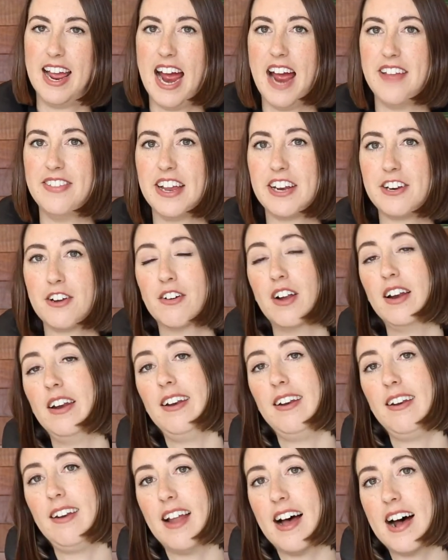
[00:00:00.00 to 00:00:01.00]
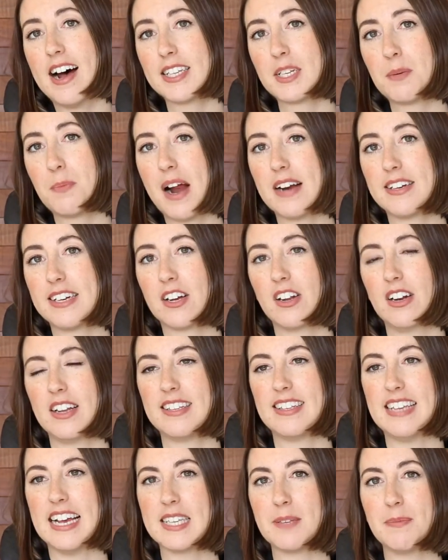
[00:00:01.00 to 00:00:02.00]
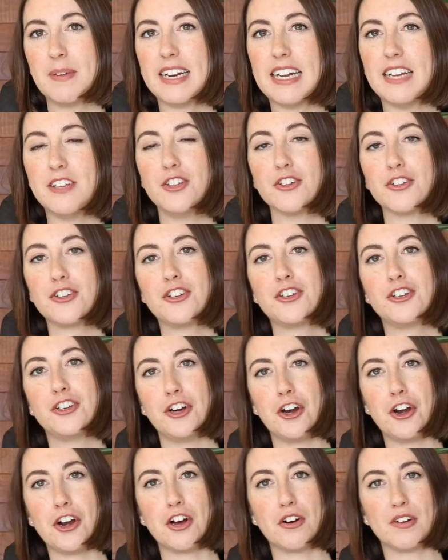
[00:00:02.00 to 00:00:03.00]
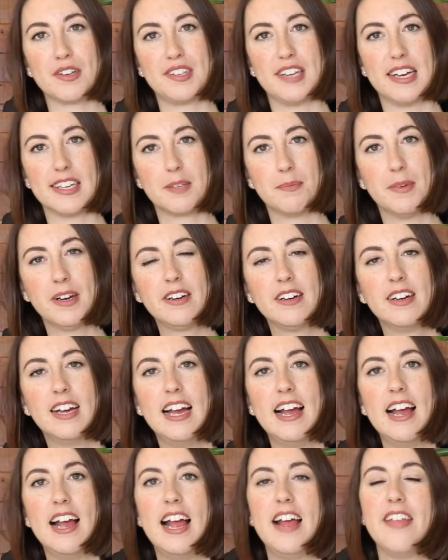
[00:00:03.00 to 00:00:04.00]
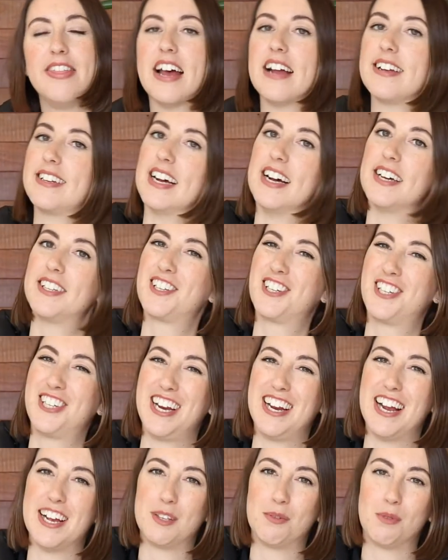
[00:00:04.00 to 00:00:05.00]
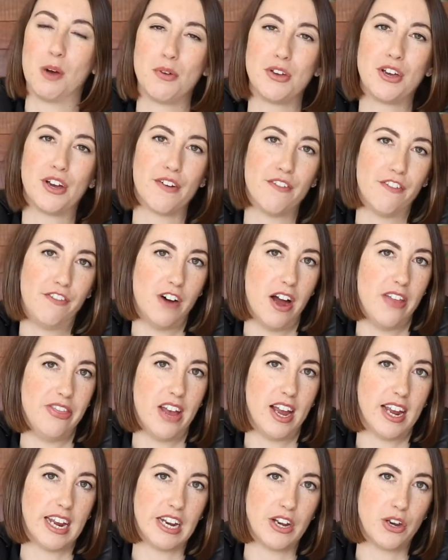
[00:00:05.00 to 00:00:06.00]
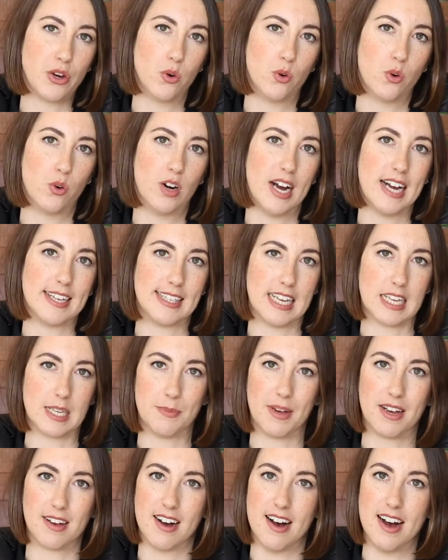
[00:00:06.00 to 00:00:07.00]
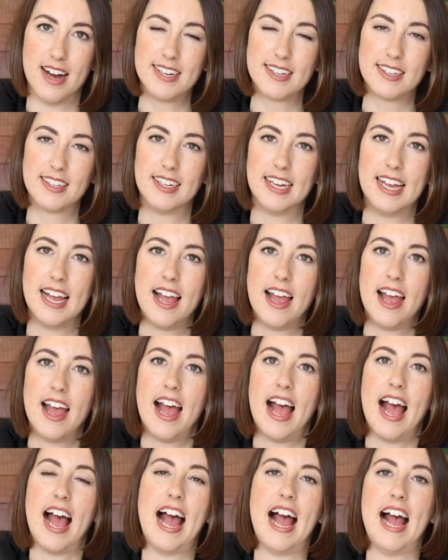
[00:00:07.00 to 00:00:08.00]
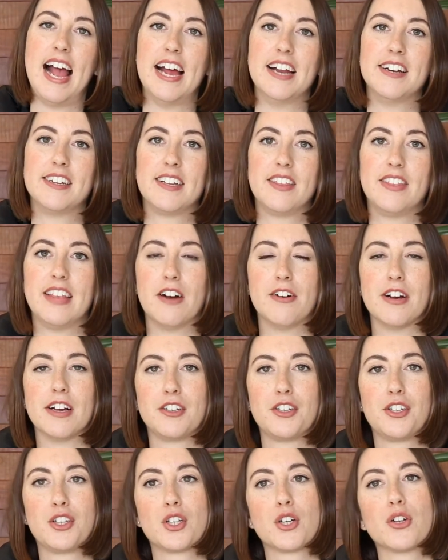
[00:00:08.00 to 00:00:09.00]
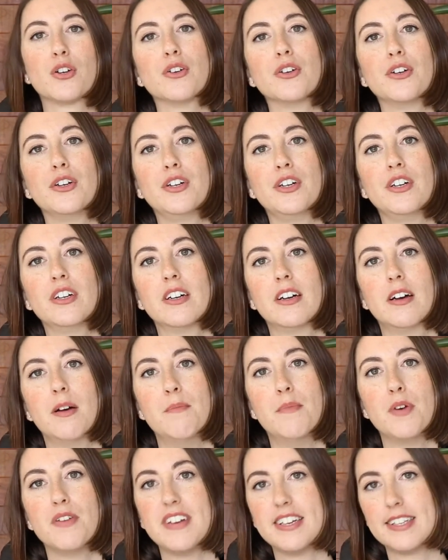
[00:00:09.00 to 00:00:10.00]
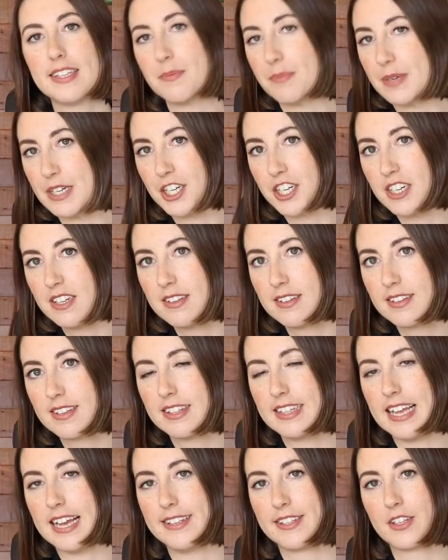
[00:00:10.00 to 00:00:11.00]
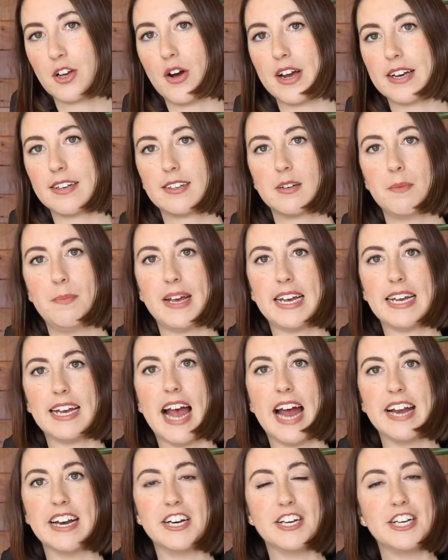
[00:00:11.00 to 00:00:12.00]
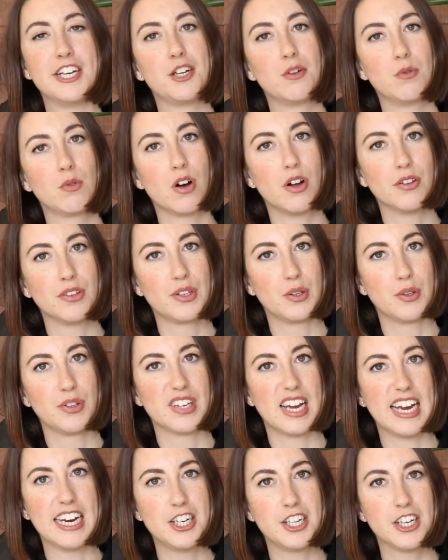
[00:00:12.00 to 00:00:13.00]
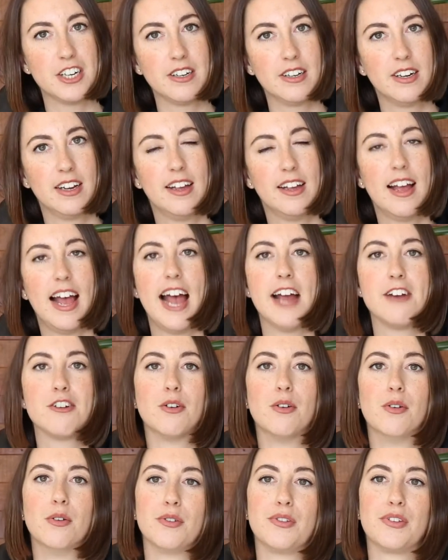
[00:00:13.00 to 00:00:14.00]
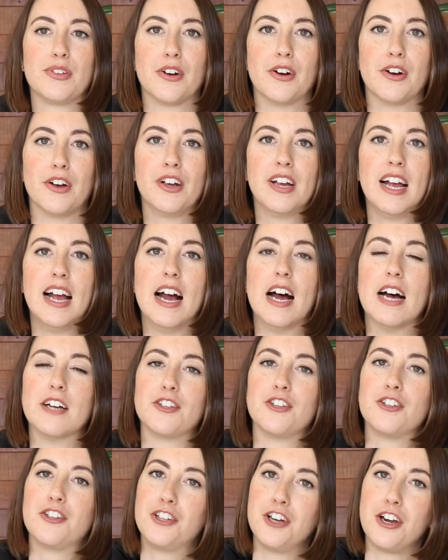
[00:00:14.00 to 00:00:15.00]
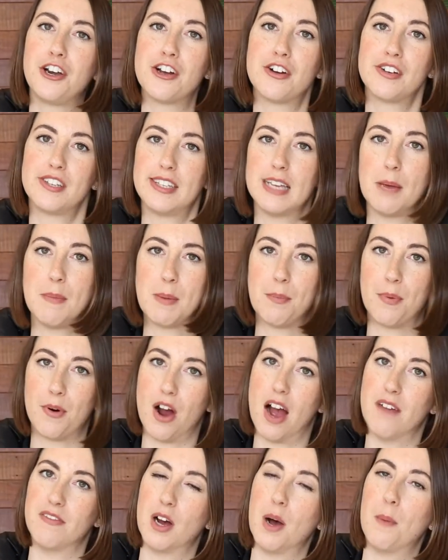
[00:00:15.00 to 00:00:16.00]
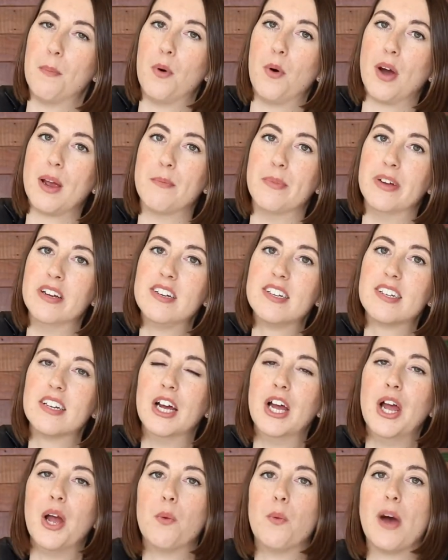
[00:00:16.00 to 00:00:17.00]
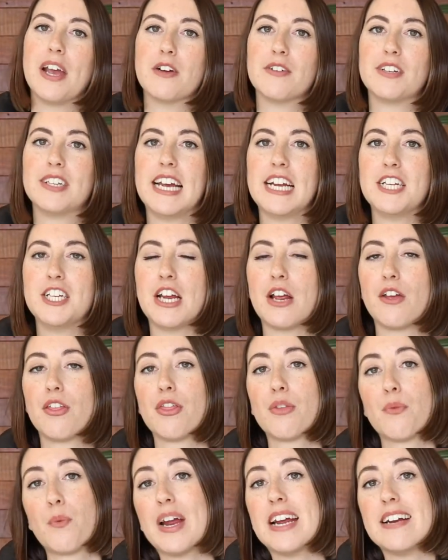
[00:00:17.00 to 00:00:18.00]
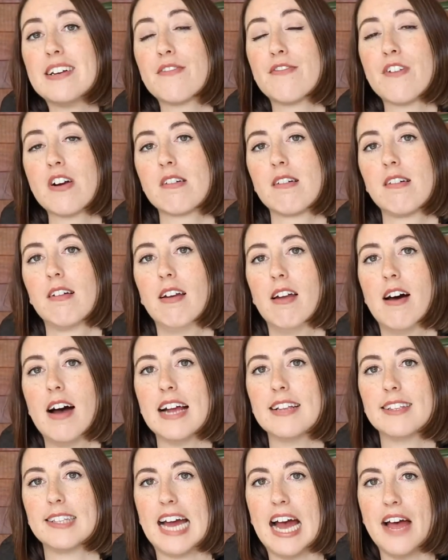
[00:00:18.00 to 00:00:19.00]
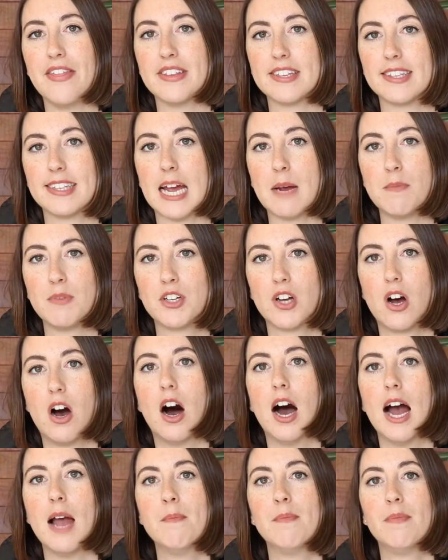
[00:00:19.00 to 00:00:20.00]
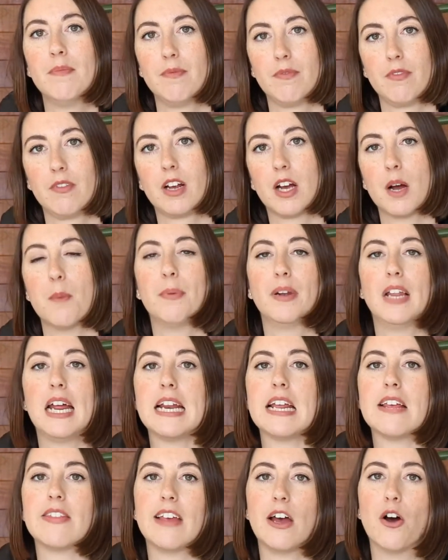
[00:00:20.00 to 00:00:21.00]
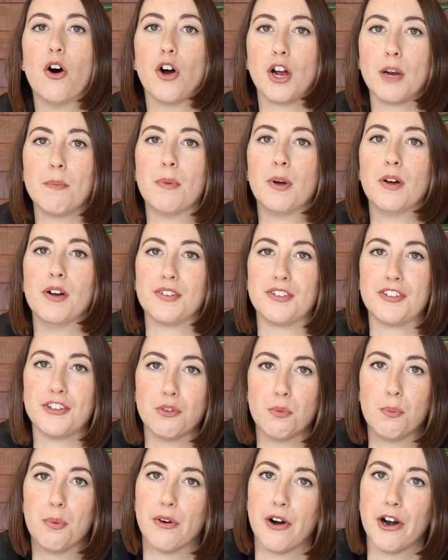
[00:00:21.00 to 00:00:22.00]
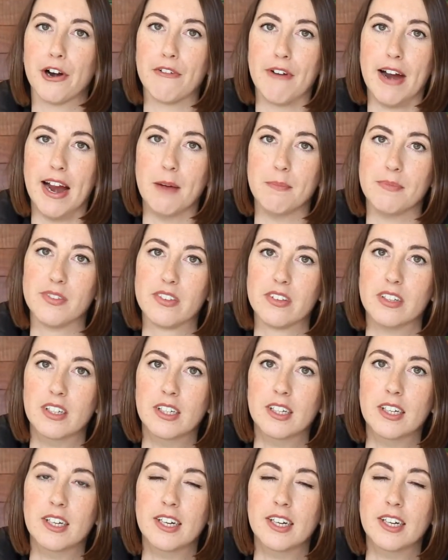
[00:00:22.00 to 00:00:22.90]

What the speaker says: And then your last practical assessment is your studio assessment. That task sheet as well, you can find that in your assessment guide. And there are 2 movie submissions. There's going to be an initial consultation and also a studio semi-private appointment where you're teaching 3 different clients at the same time, completing their own personal programs.